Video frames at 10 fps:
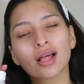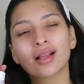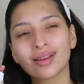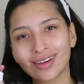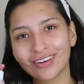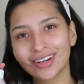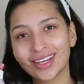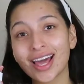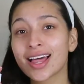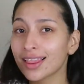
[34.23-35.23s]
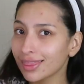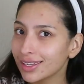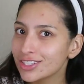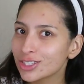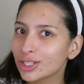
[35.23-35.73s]
Clearing
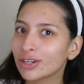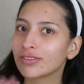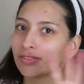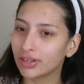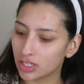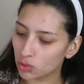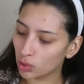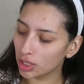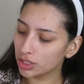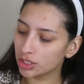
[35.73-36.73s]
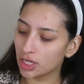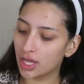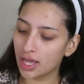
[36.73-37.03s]
Cleanser Face Wash.